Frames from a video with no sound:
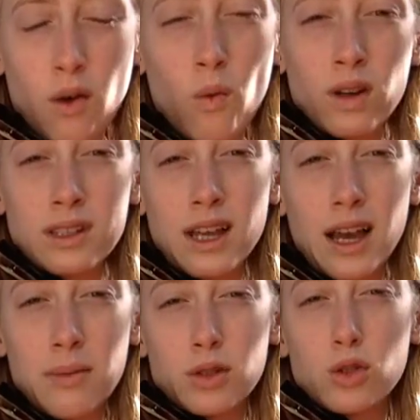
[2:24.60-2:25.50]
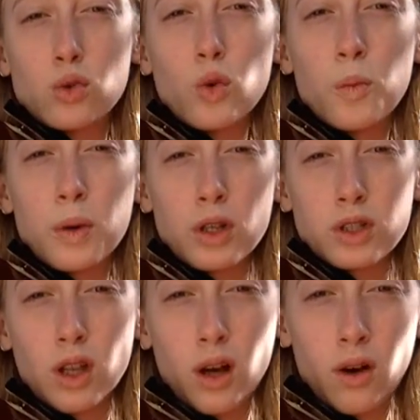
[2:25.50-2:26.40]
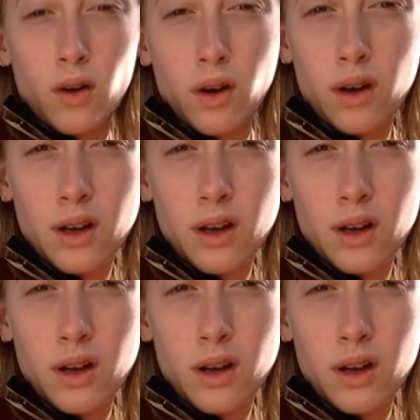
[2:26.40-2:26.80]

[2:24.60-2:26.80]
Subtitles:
One time, super slow.